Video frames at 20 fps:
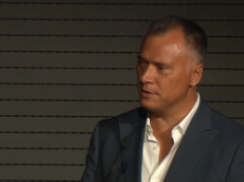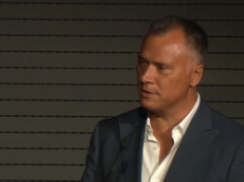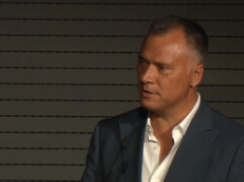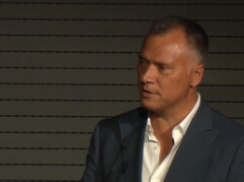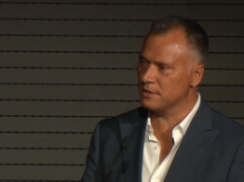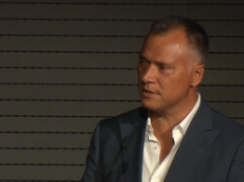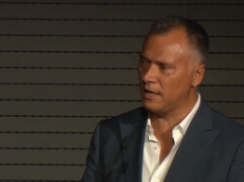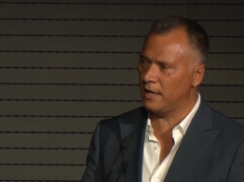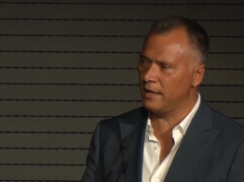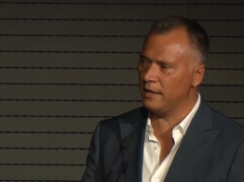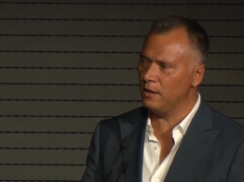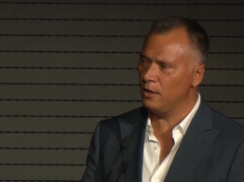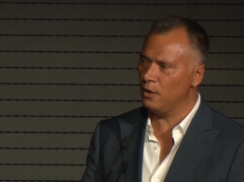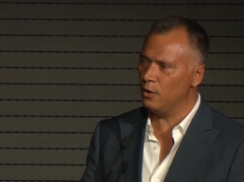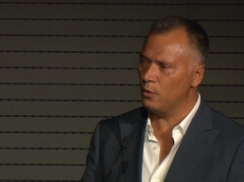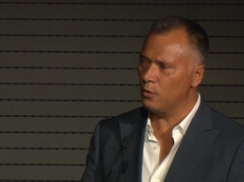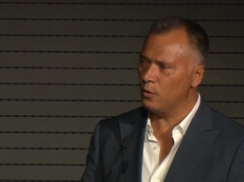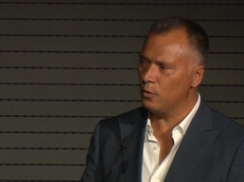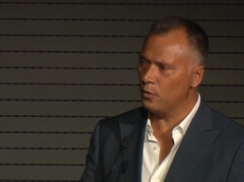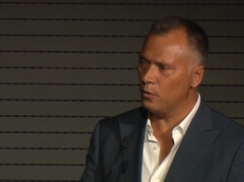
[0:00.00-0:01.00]
is to say,
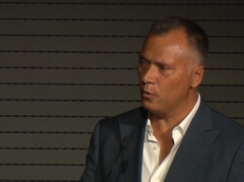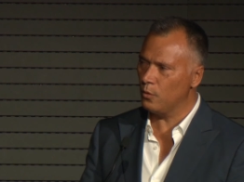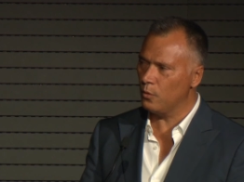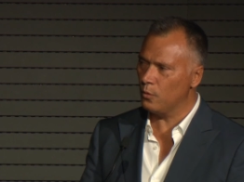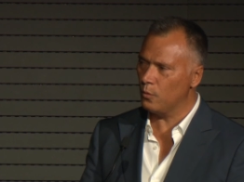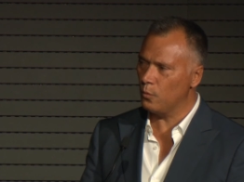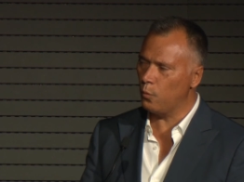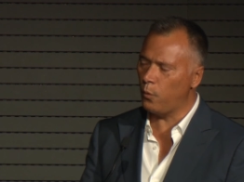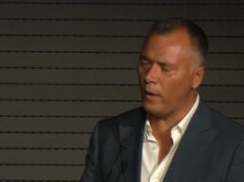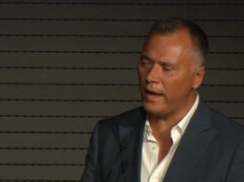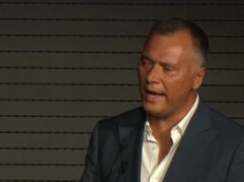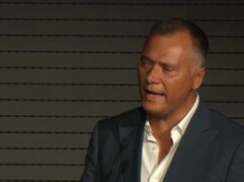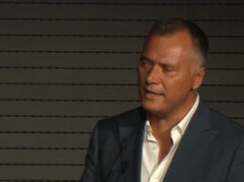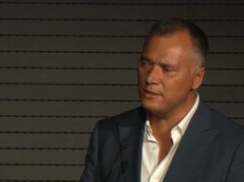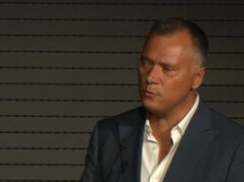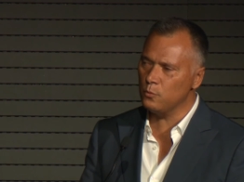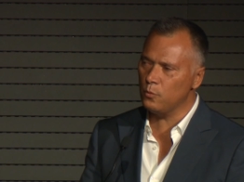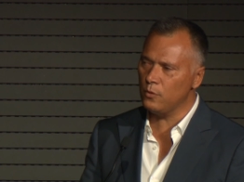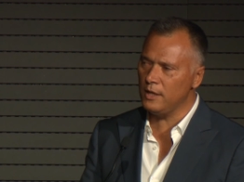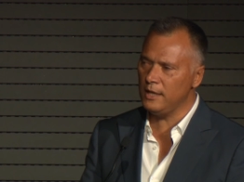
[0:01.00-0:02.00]
where
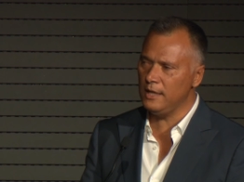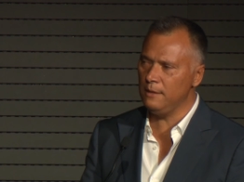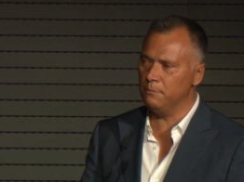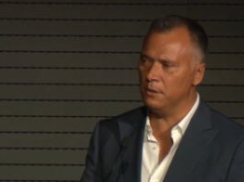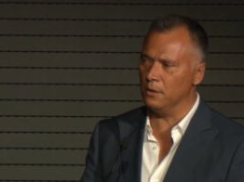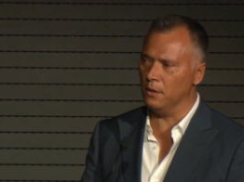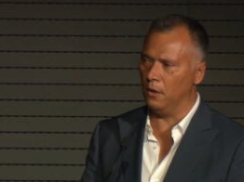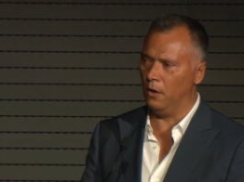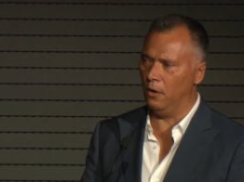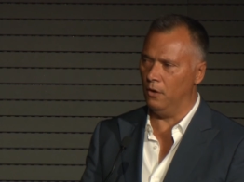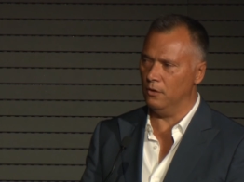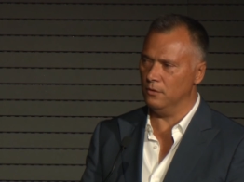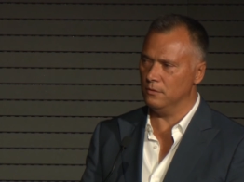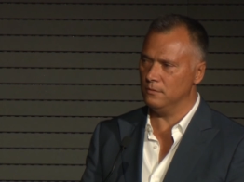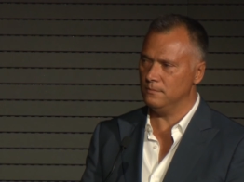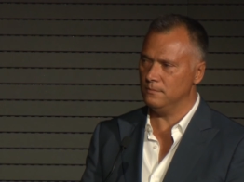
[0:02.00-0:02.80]
do we belong?